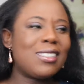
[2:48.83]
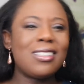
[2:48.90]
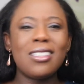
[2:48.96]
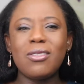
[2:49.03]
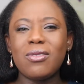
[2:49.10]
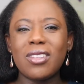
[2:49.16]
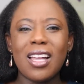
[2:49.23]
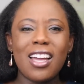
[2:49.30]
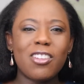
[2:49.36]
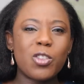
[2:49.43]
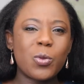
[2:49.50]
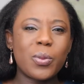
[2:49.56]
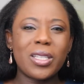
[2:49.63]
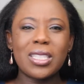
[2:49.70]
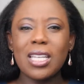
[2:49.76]
live
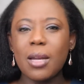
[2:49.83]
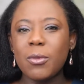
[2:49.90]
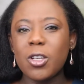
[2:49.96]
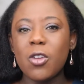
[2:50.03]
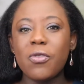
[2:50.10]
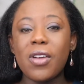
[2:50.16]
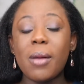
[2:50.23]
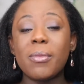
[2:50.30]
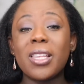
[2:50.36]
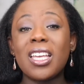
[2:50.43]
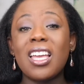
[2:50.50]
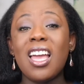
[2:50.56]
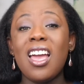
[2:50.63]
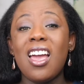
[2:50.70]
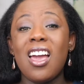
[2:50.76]
life, spend time with your family,